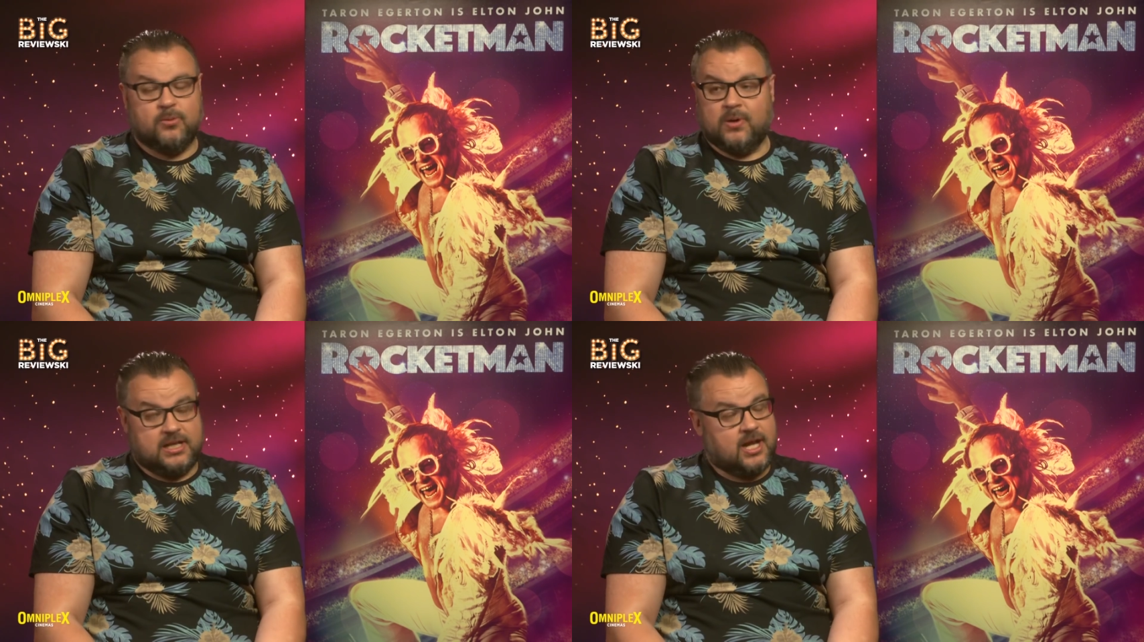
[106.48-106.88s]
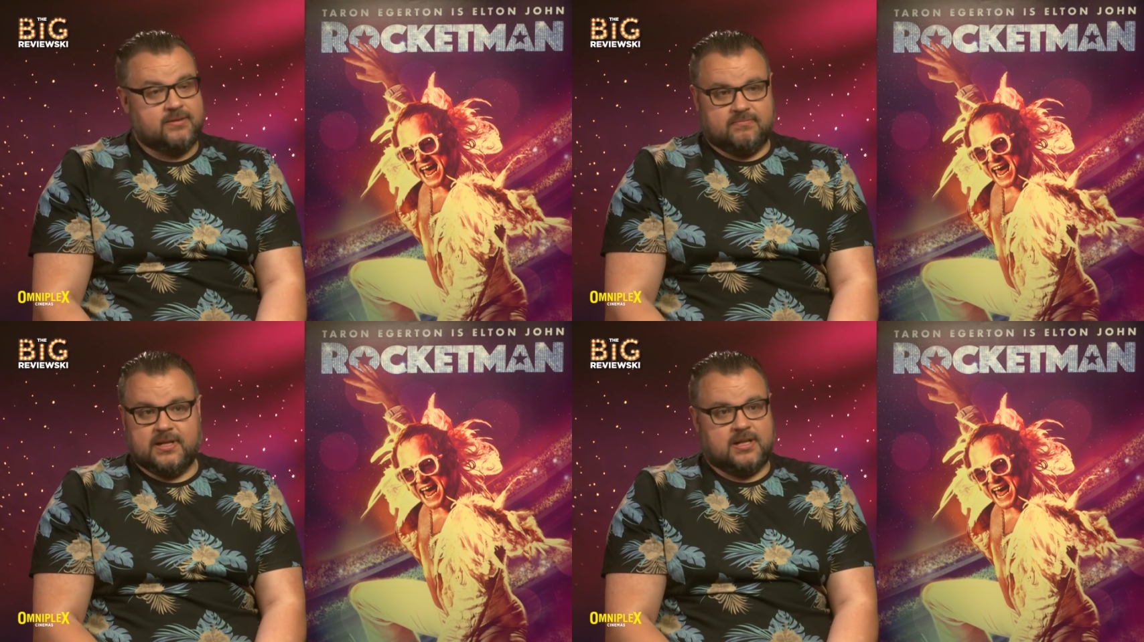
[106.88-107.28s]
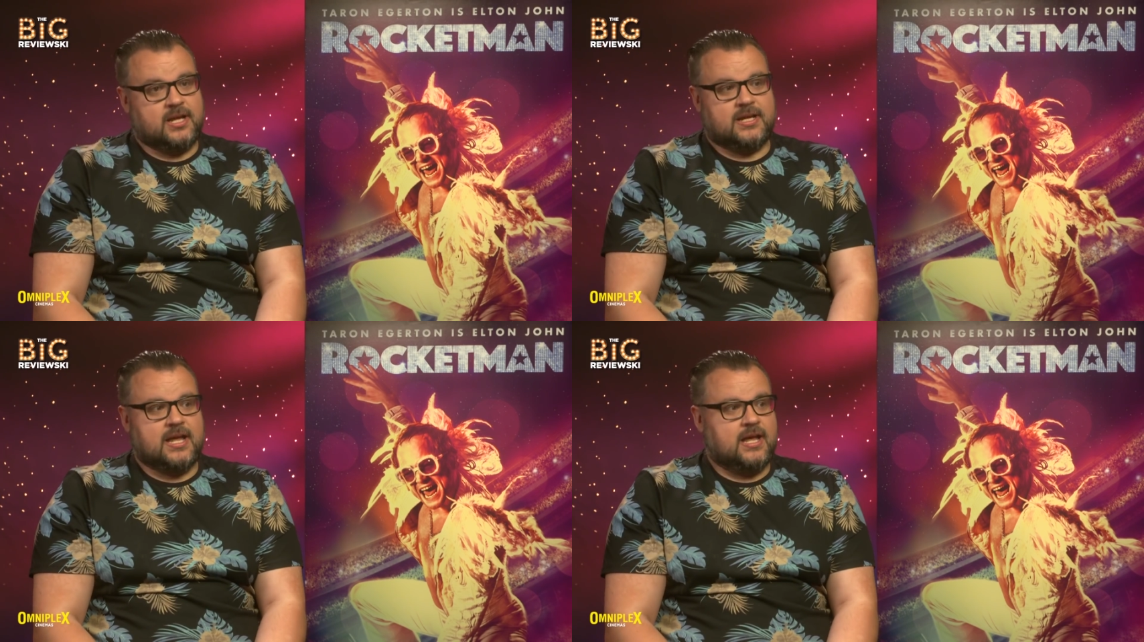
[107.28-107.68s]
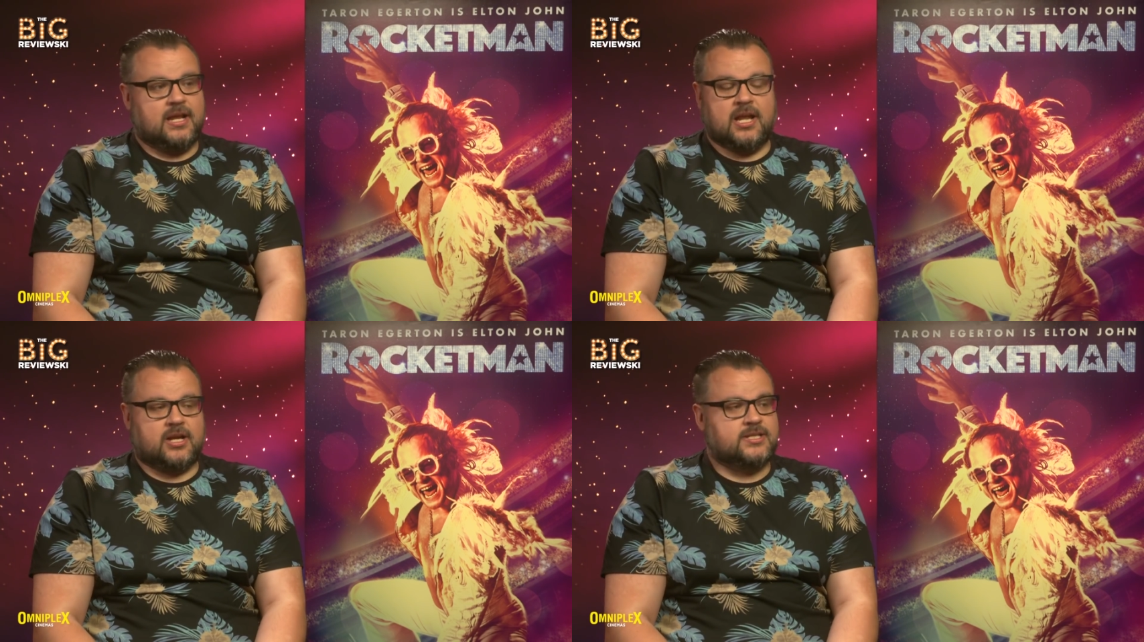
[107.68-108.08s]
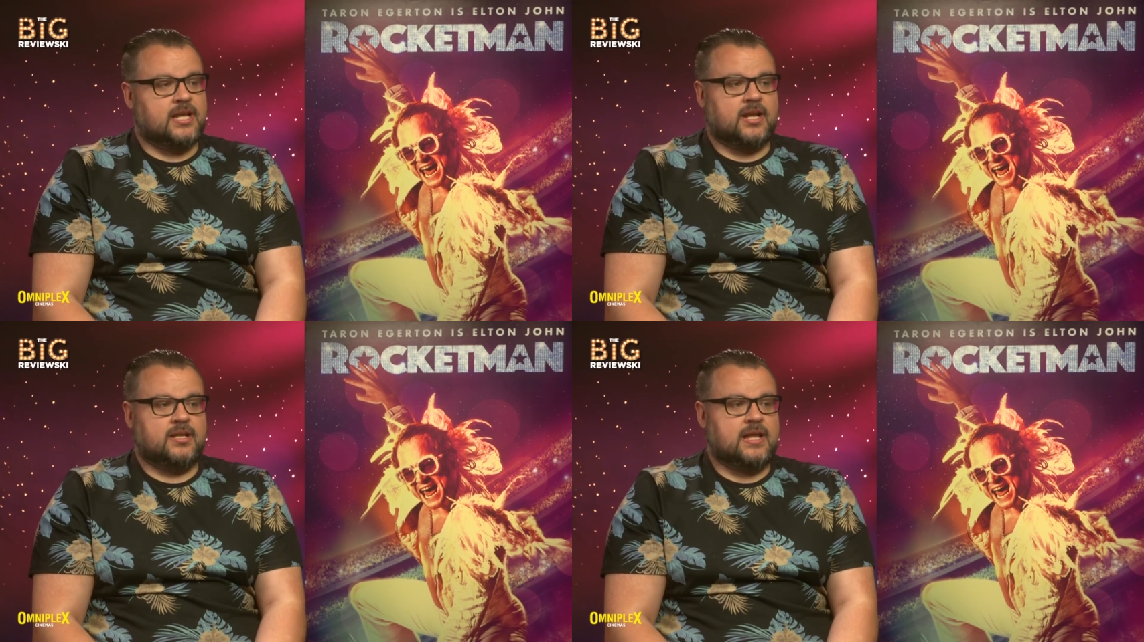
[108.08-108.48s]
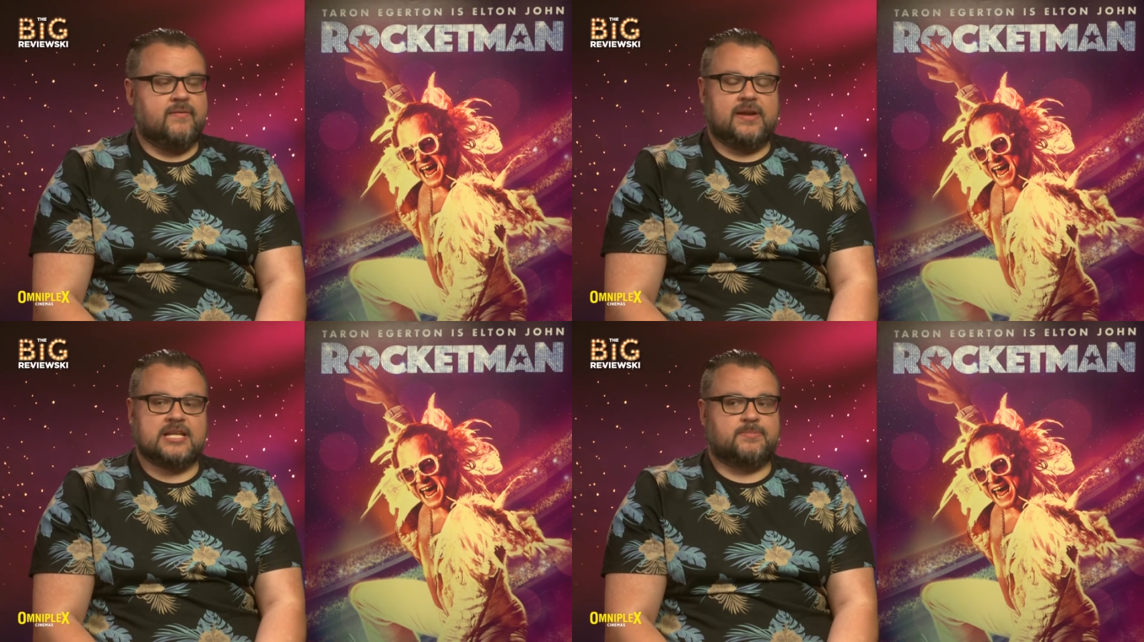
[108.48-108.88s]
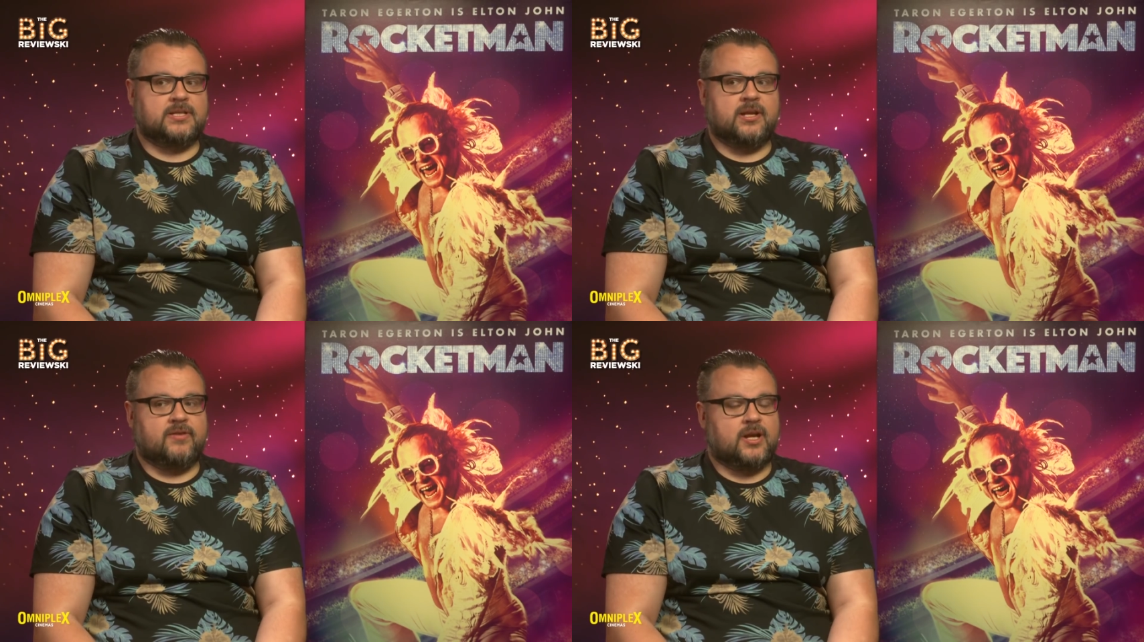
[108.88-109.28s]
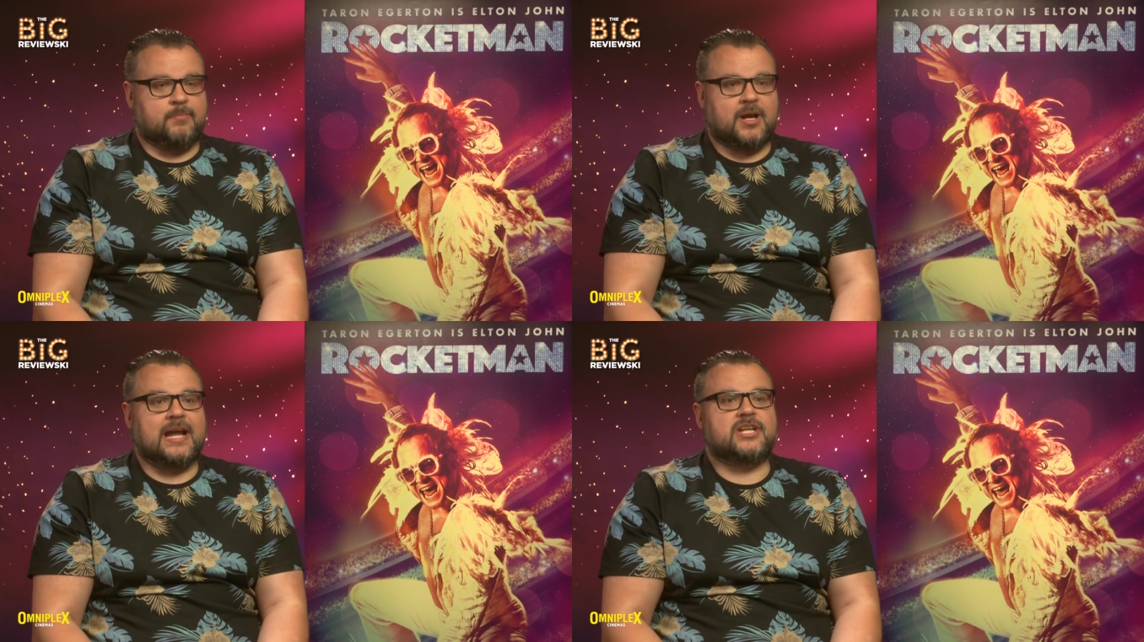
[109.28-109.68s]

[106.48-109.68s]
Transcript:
Speaker 1: Well, I like like I said, uh, every aspect of it. i